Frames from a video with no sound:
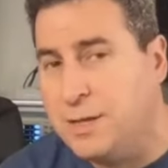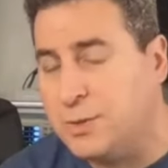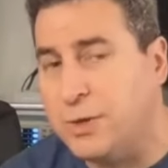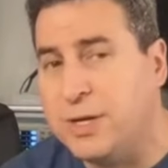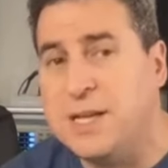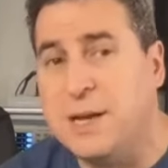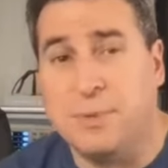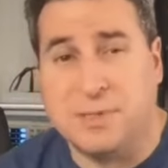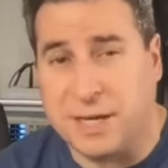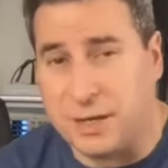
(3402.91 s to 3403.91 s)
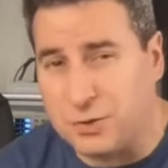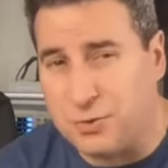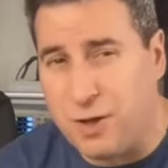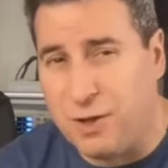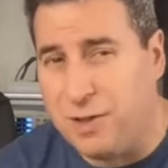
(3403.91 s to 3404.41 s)
So a good example is like a
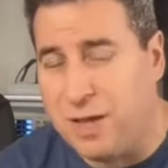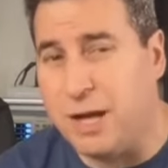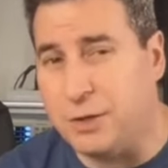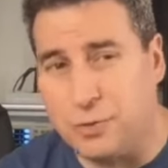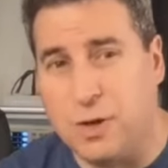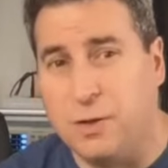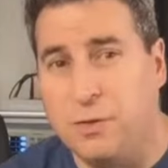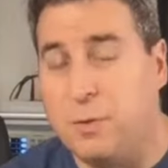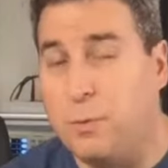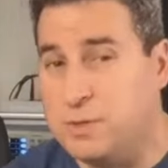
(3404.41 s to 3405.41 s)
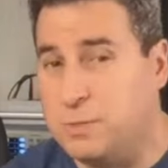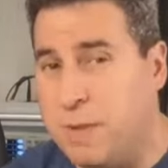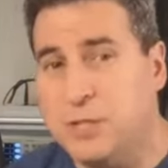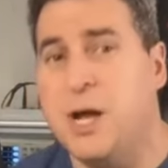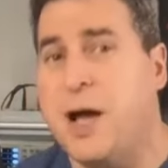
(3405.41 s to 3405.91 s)
drill. A drill that was
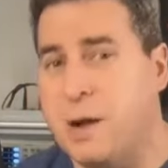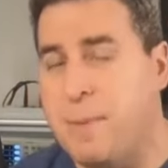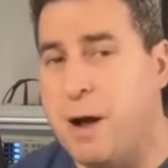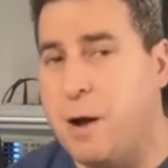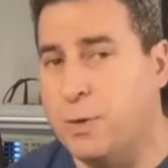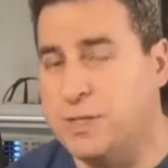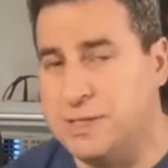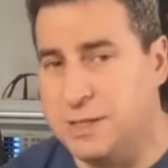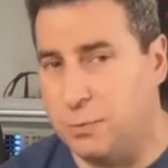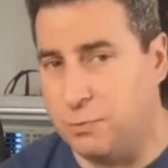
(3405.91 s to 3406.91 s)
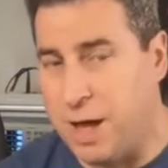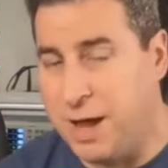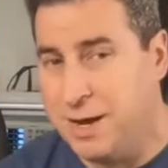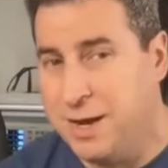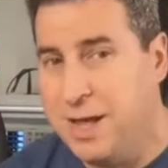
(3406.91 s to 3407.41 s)
much higher power would still
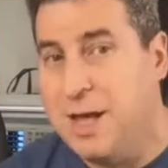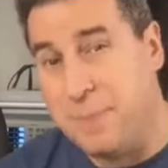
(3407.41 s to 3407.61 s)
run,